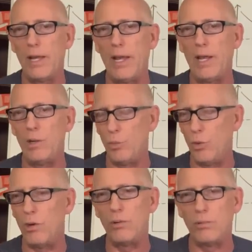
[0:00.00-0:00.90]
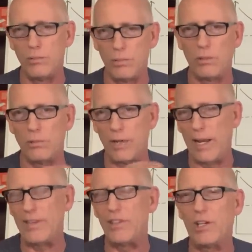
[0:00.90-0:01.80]
and we're, we're
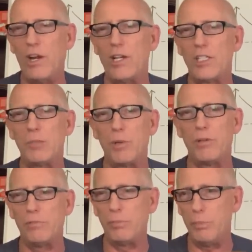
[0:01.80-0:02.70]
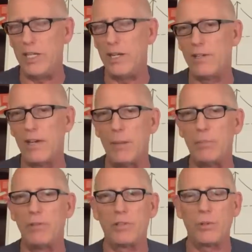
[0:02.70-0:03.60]
at the cusp of being on top
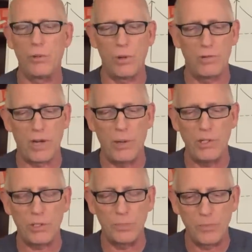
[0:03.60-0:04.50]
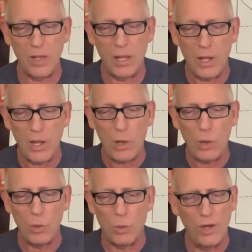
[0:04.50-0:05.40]
of coronavirus,
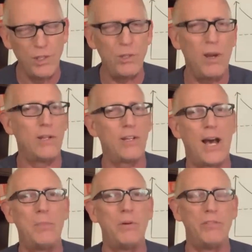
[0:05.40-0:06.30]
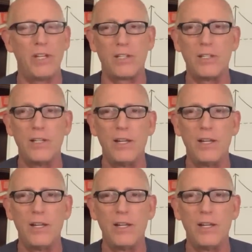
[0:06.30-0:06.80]
once you're on top of it,